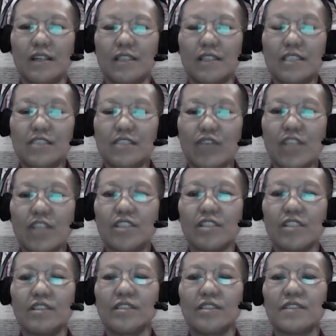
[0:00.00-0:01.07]

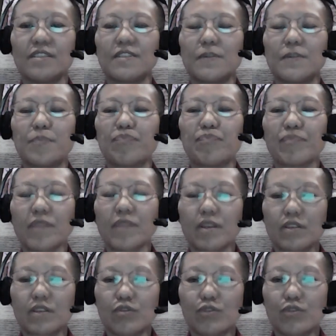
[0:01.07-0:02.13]
strangers,
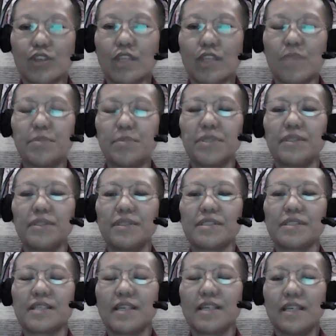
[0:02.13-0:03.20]
to your
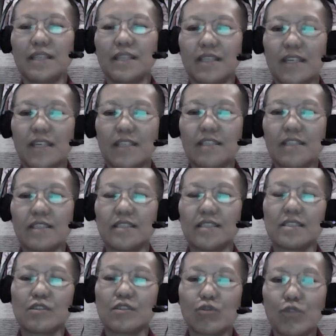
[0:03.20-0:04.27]
neighbors. Then
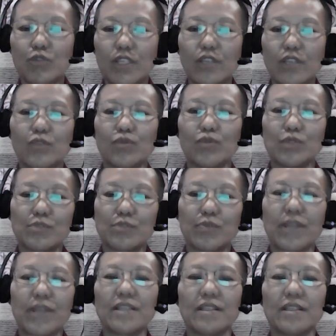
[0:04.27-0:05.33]
slowly you
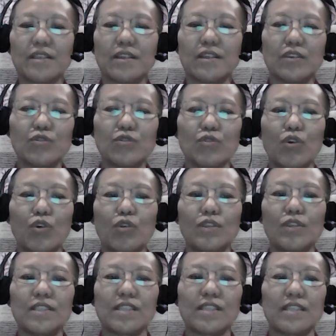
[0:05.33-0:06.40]
spread it to
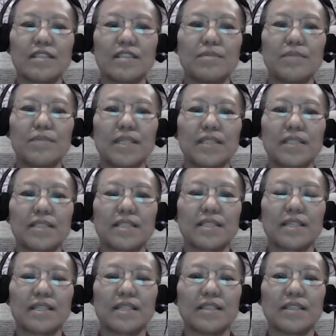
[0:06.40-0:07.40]
all the sentient beings.